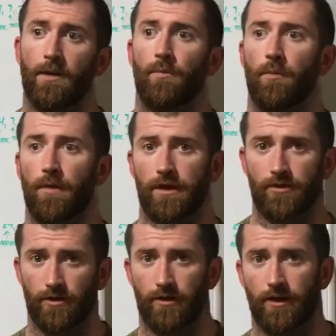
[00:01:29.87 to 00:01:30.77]
but make
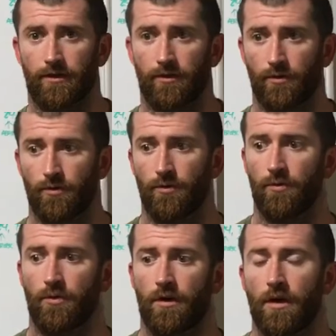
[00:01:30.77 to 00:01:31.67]
sure that
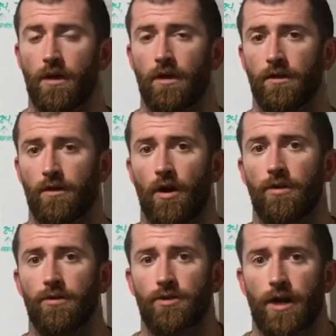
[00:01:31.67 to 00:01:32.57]
through your
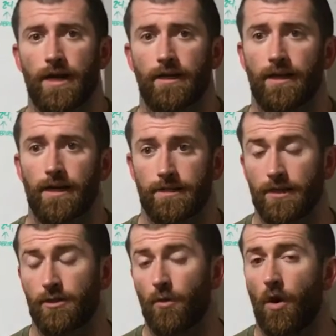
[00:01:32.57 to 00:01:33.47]
other training days
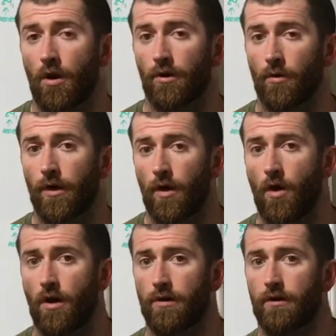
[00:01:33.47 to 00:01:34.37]
that you are going hard.